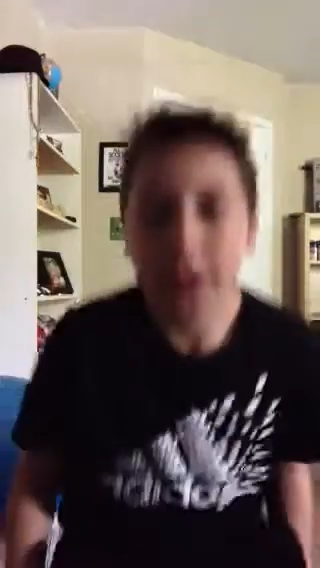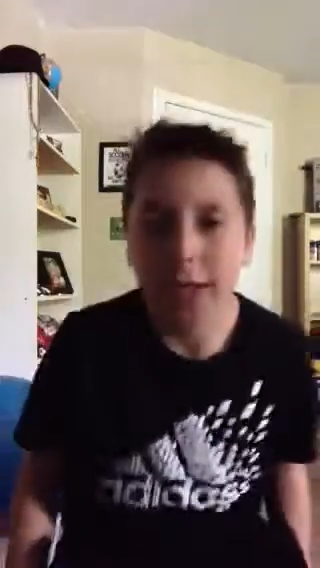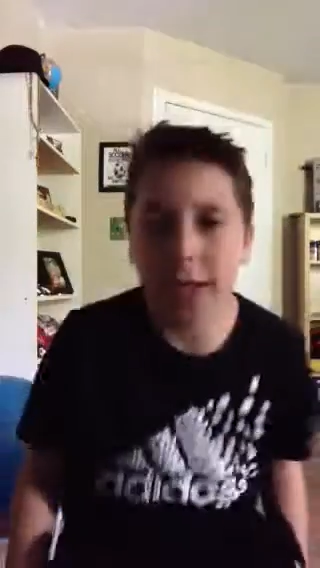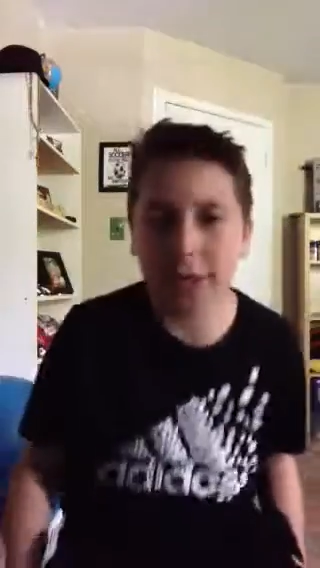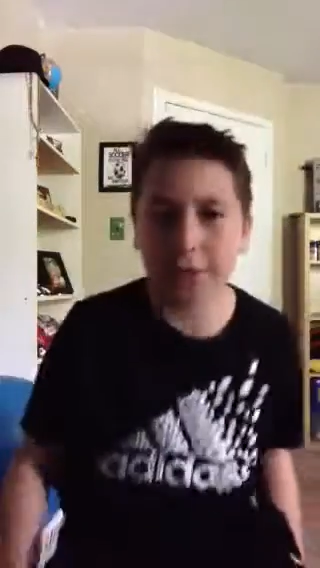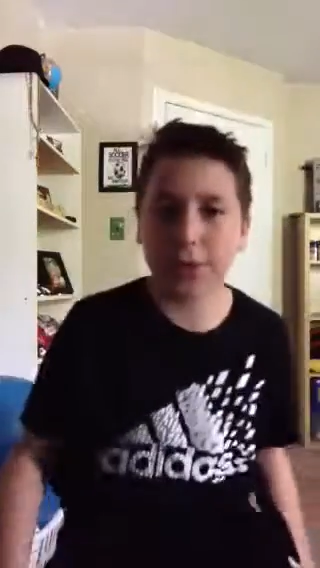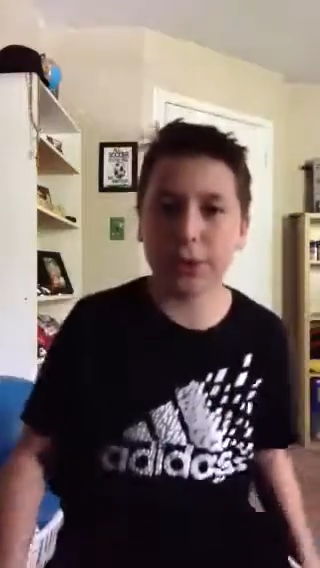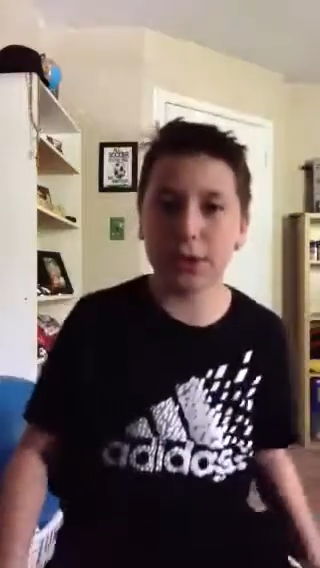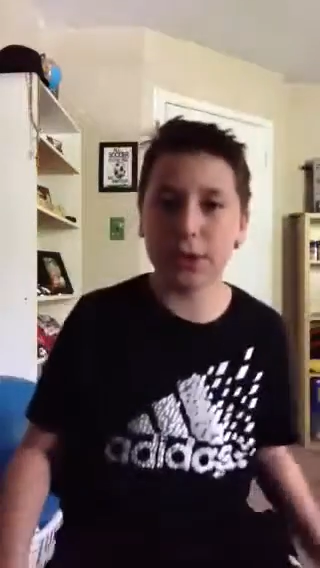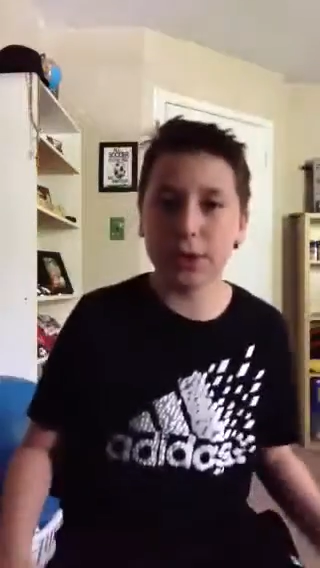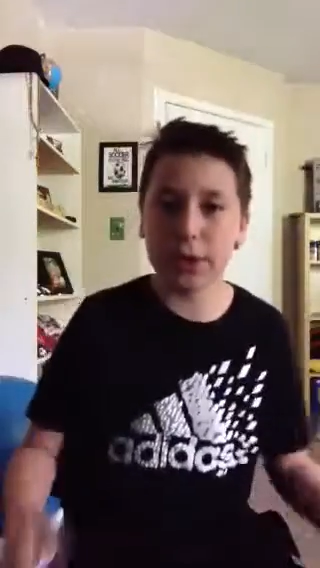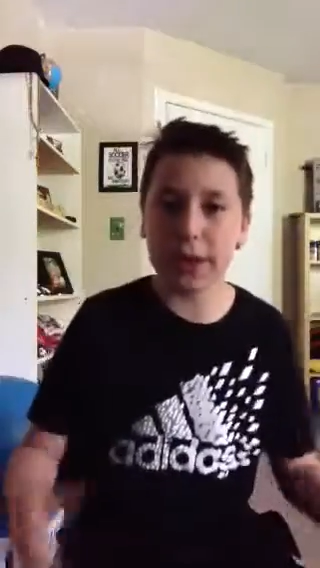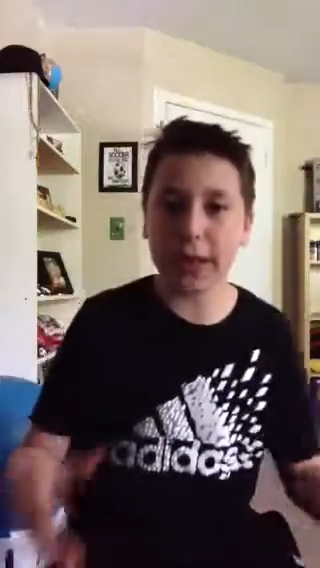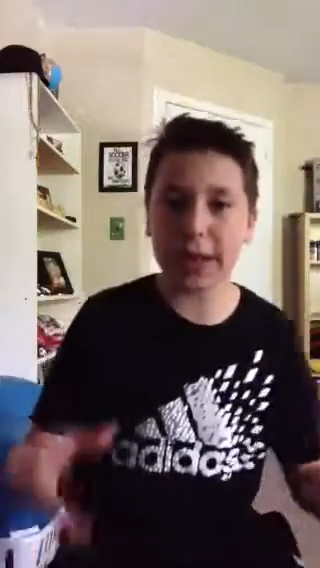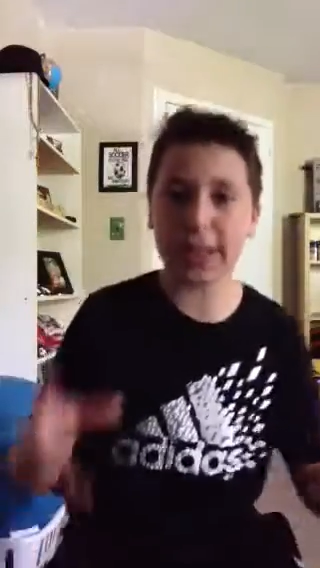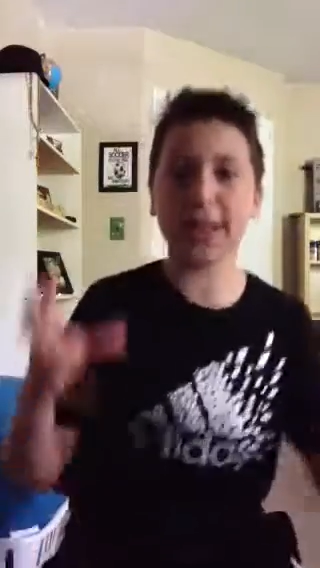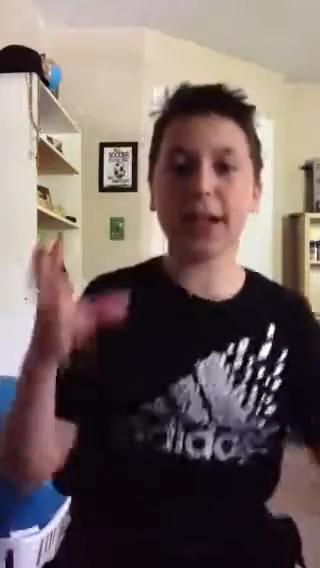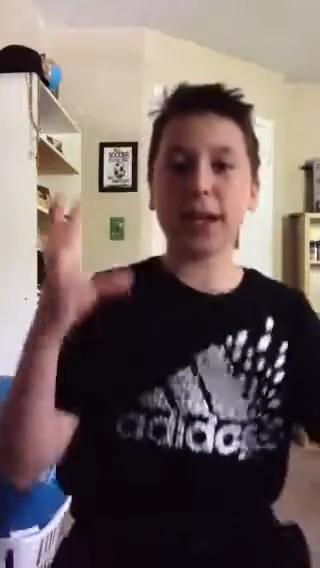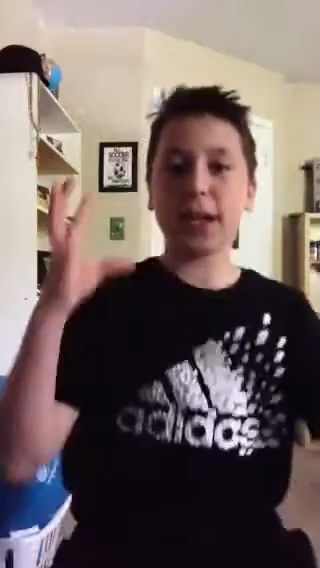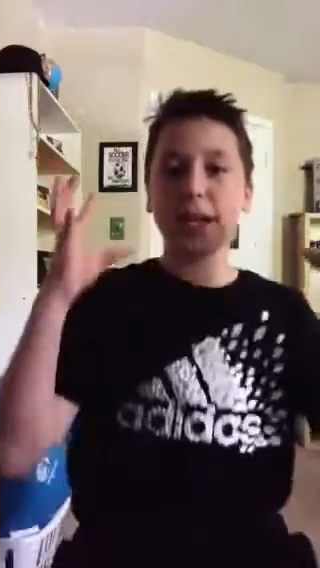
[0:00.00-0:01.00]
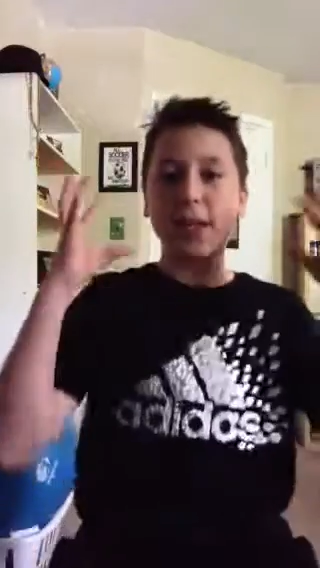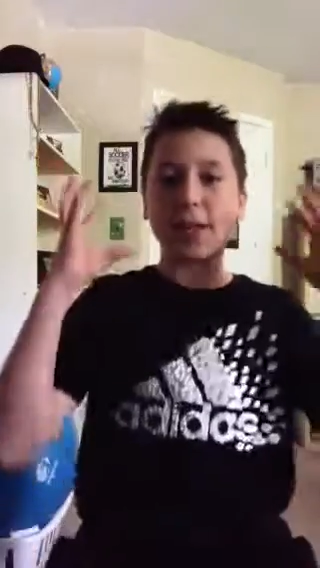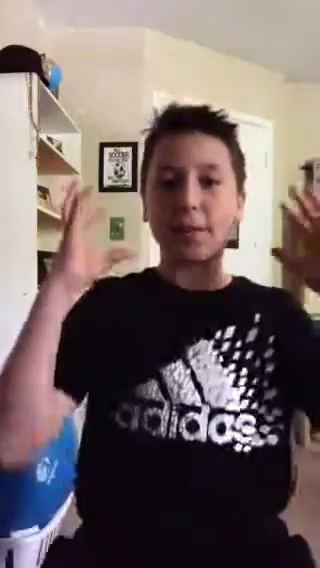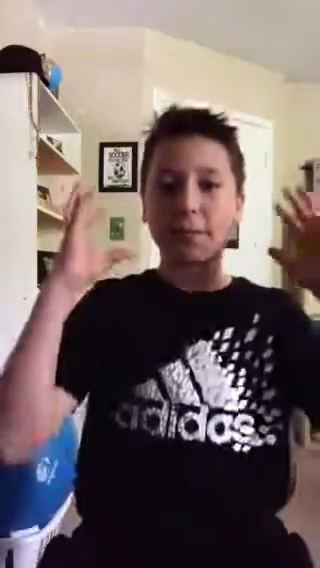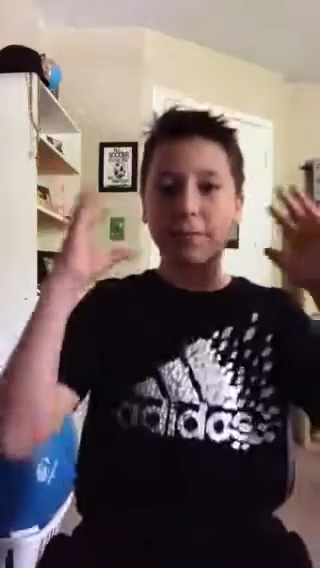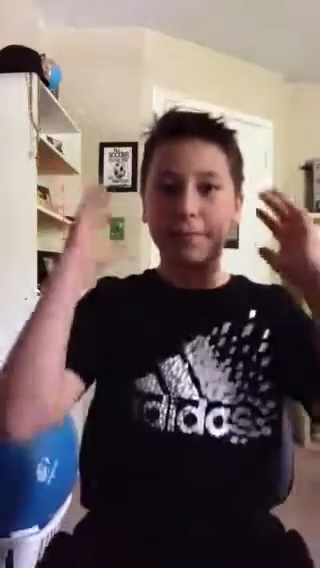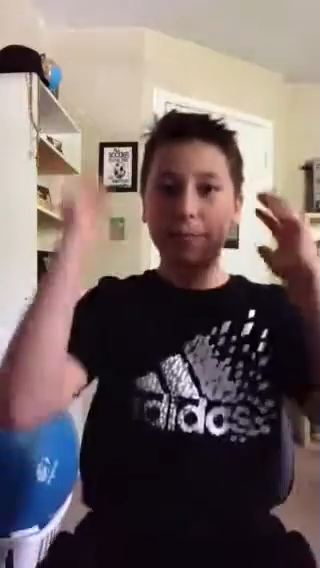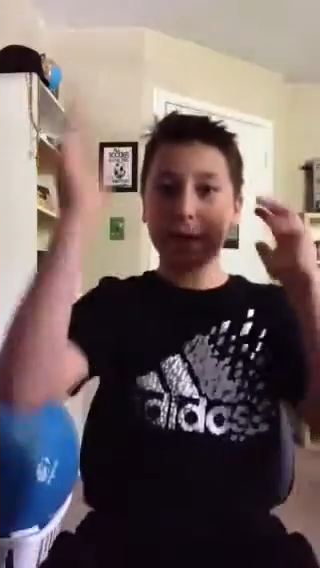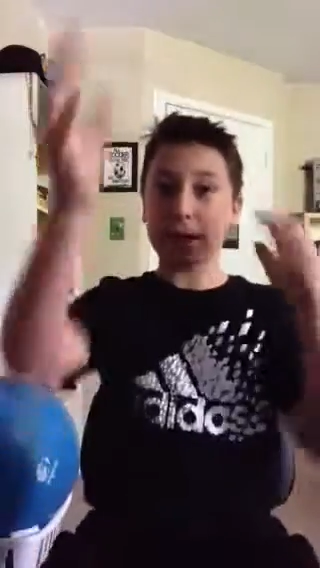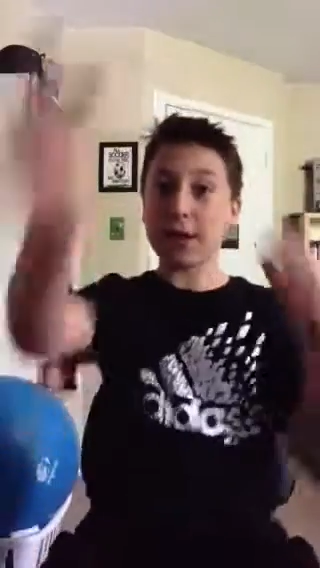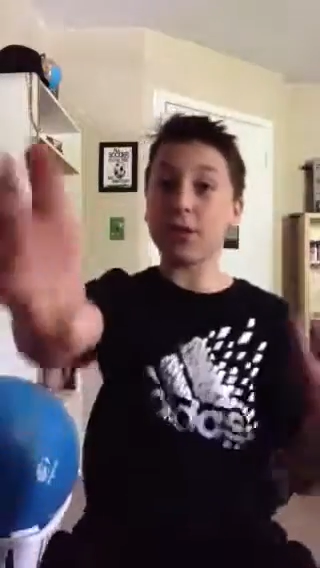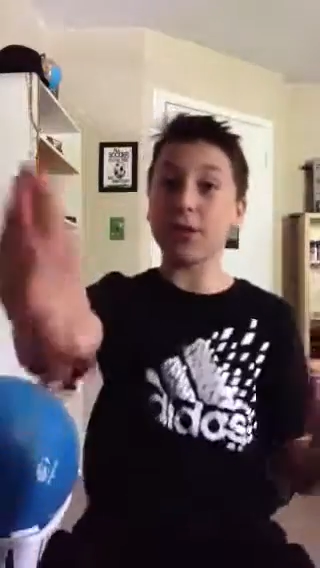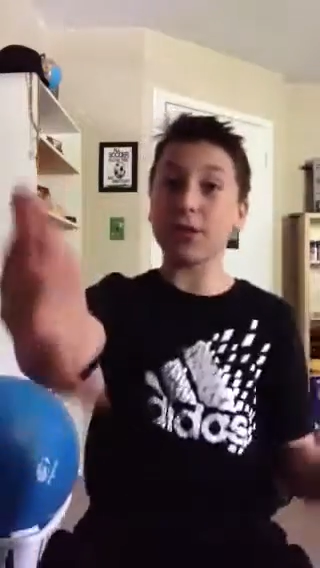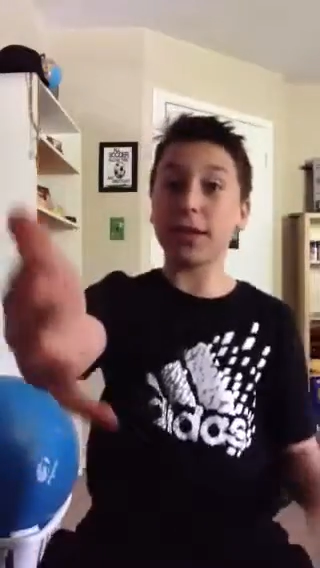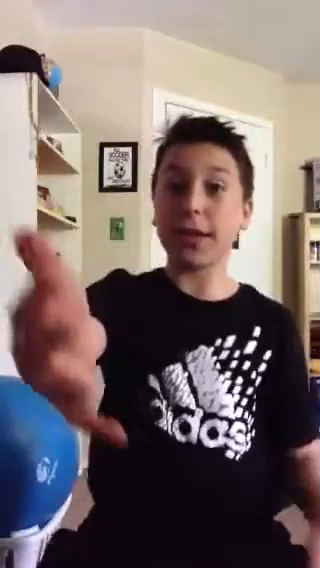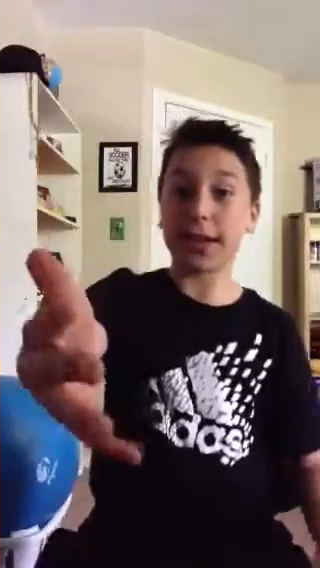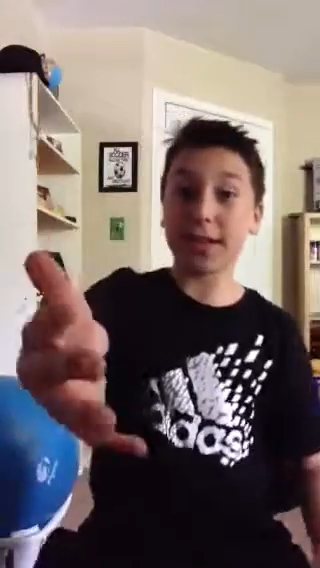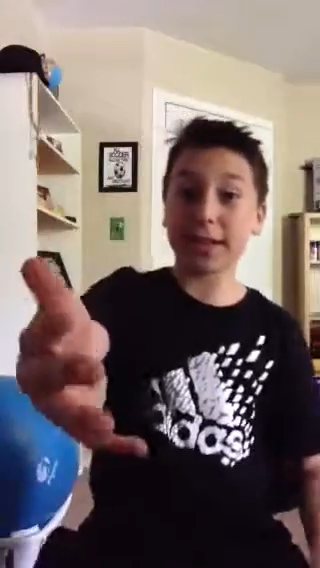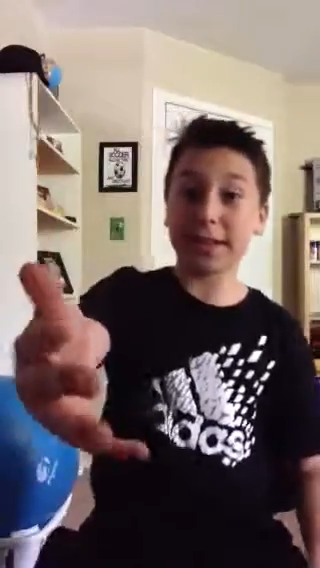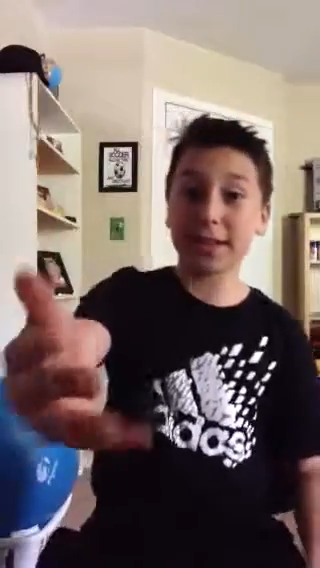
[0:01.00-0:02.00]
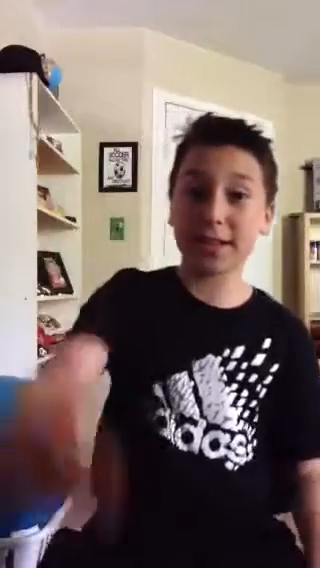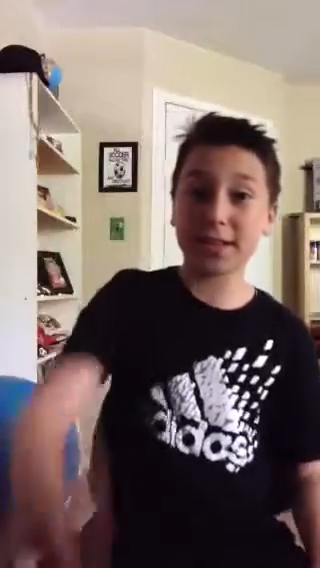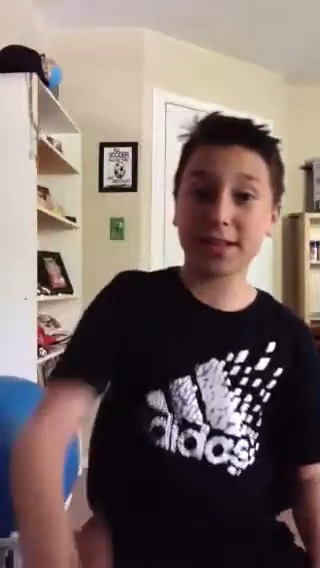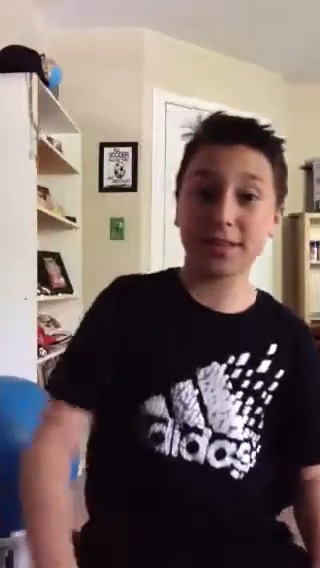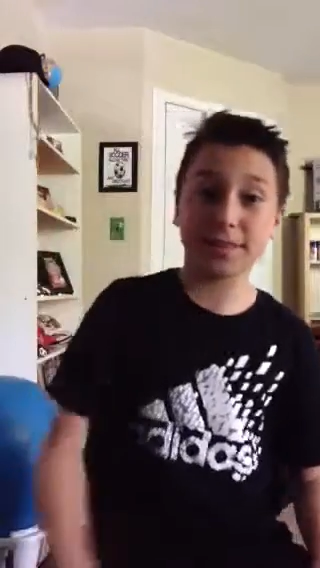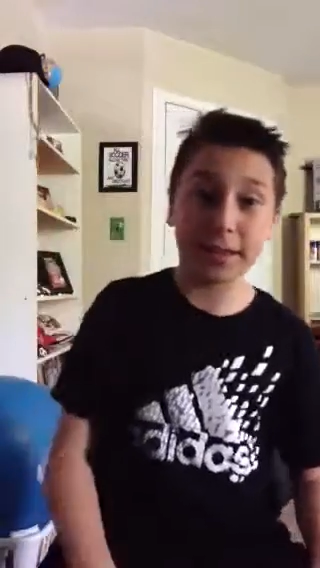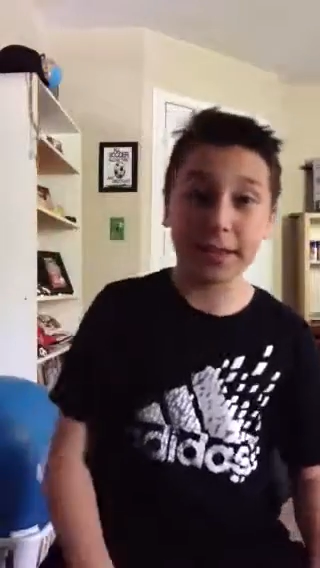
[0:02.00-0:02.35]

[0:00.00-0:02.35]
if you like it better like this,